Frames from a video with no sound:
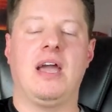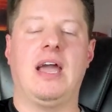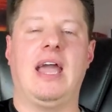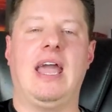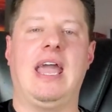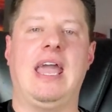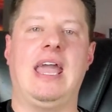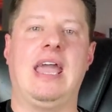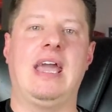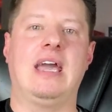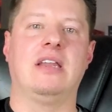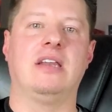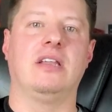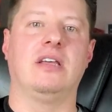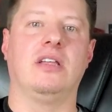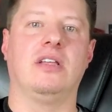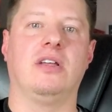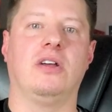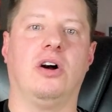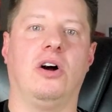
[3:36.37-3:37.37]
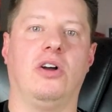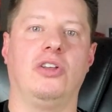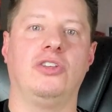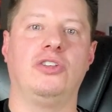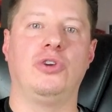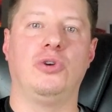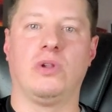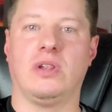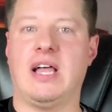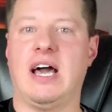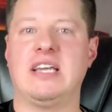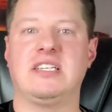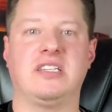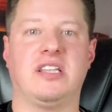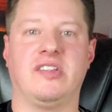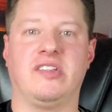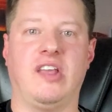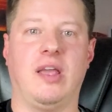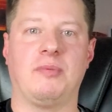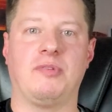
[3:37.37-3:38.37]
and
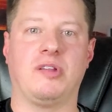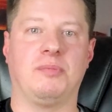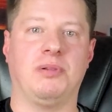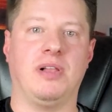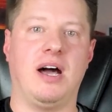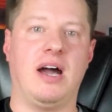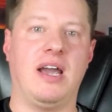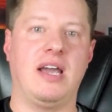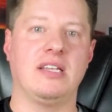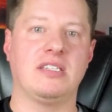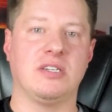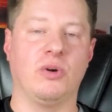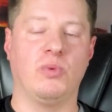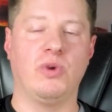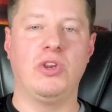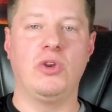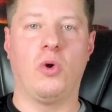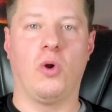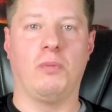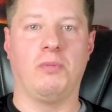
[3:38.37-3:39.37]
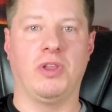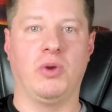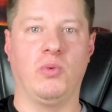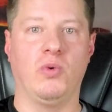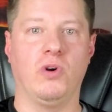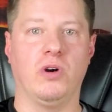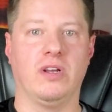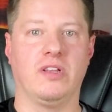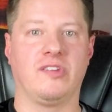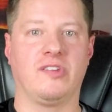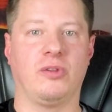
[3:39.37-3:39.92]
utilizing the same supplies that we normally would.